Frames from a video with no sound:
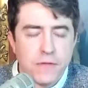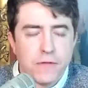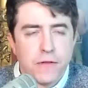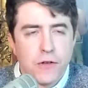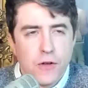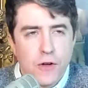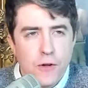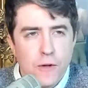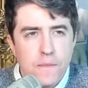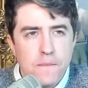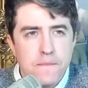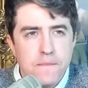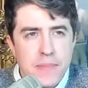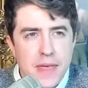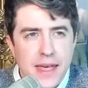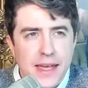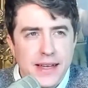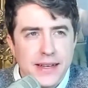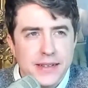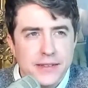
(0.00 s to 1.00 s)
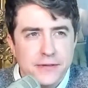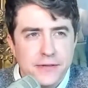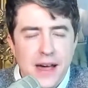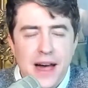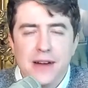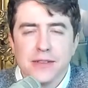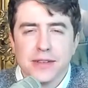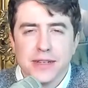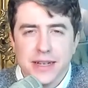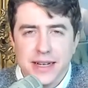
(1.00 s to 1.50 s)
firm and
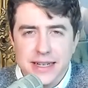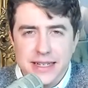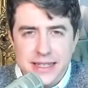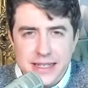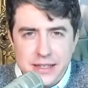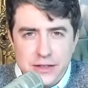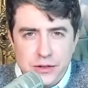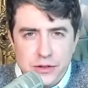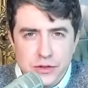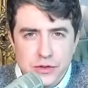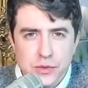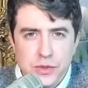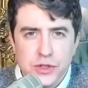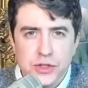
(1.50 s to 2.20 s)
valid ideals.